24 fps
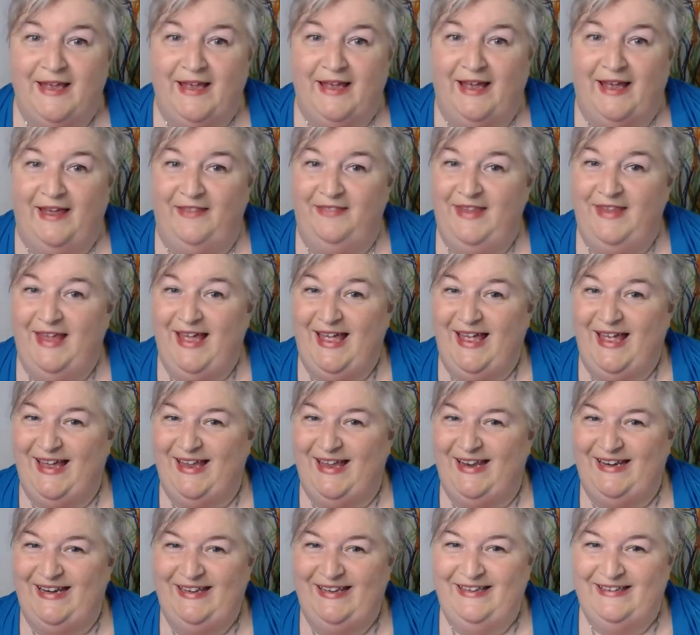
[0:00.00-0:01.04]
And
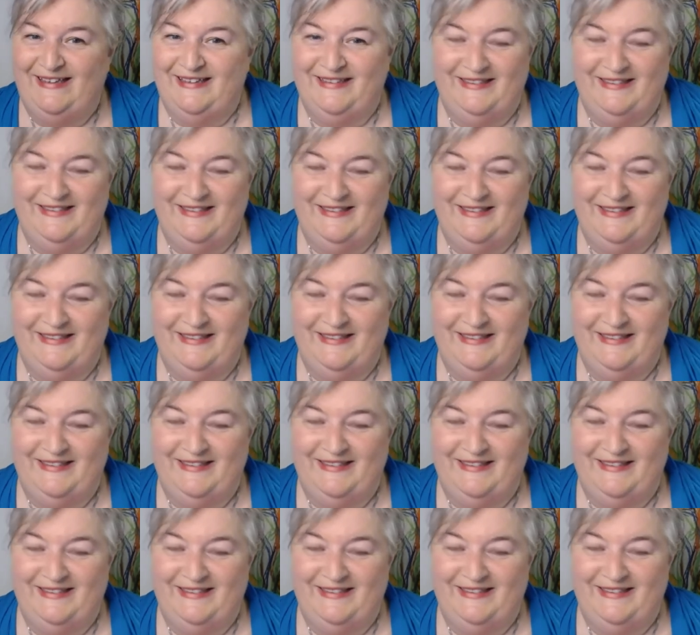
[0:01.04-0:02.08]
then
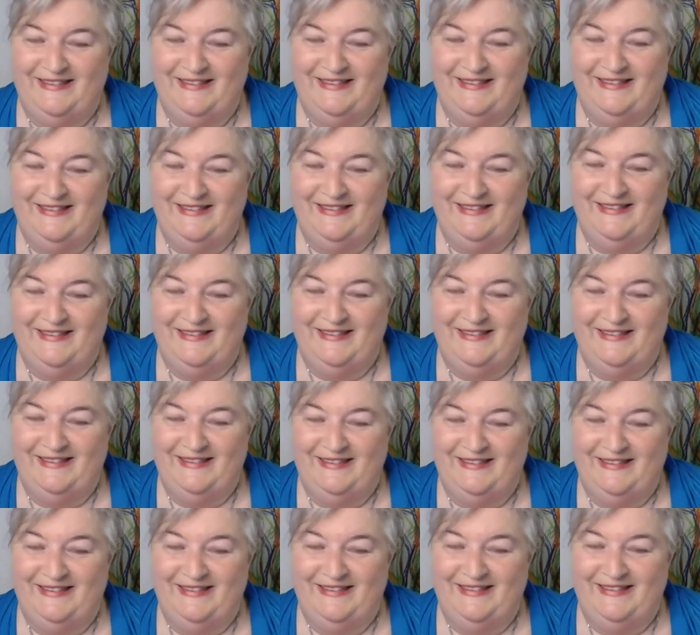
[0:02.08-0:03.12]
to kick
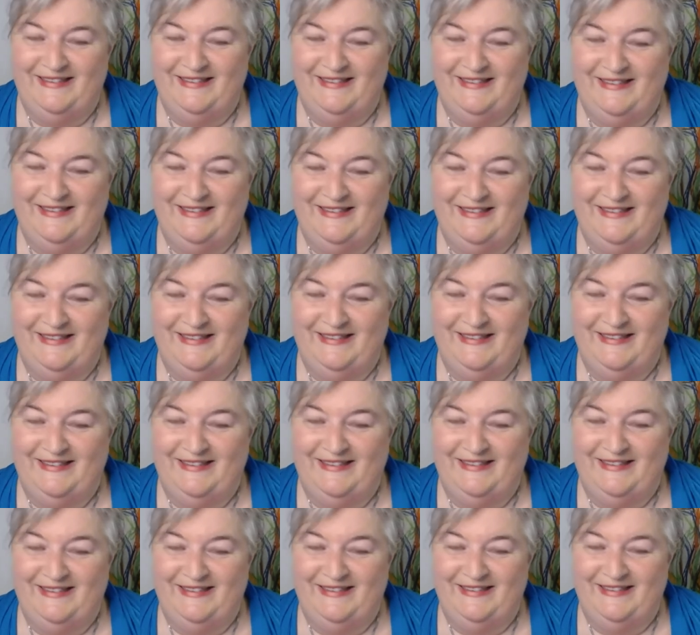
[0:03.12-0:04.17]
things off and
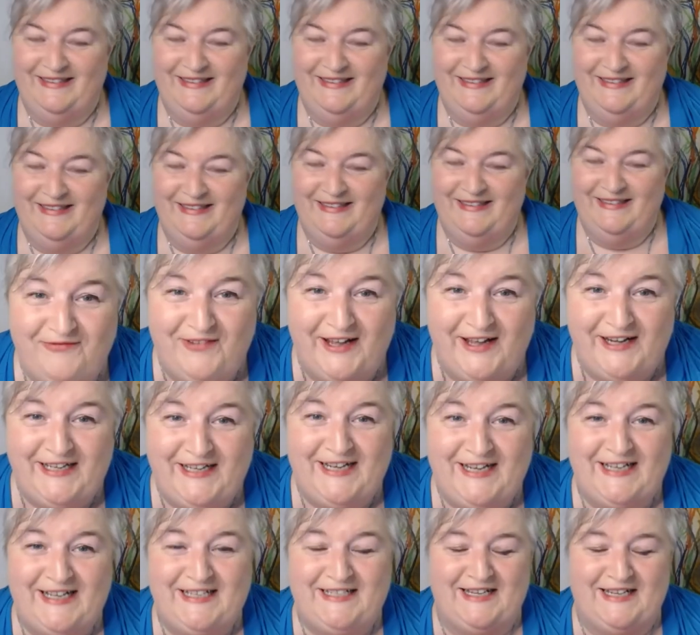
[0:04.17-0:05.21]
to make things fun
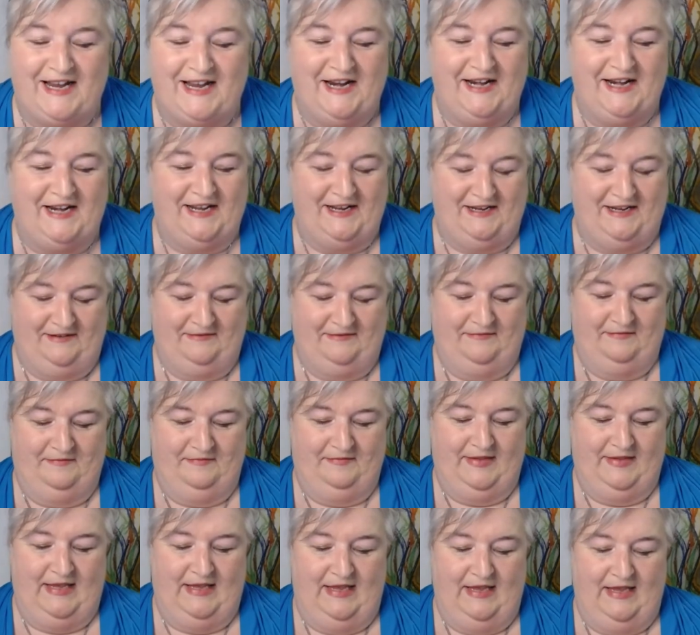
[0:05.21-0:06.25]
and exciting,
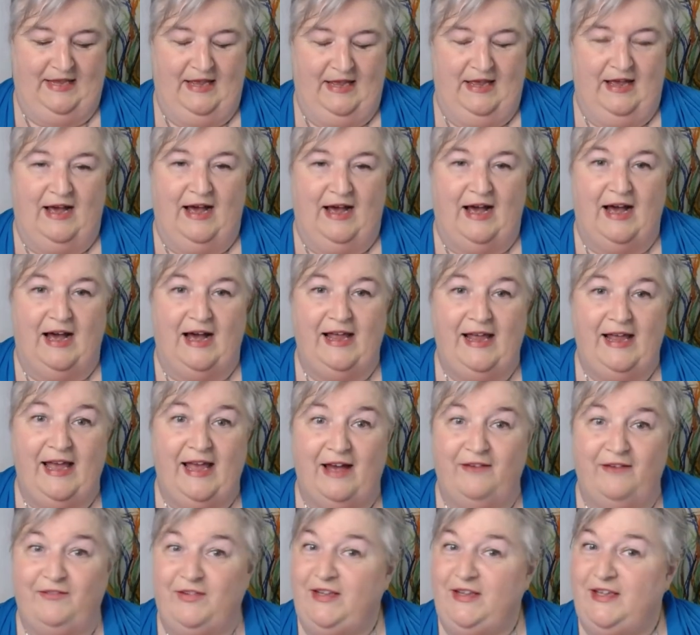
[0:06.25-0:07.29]
I
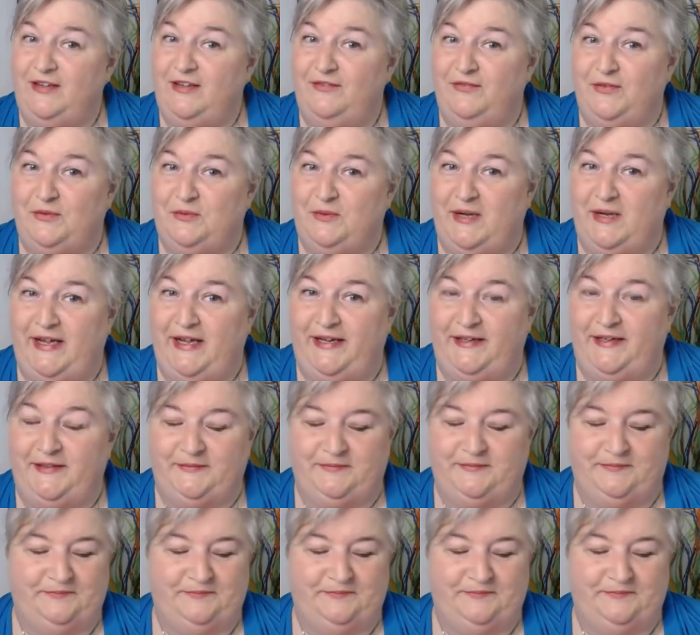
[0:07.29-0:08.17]
have a giveaway.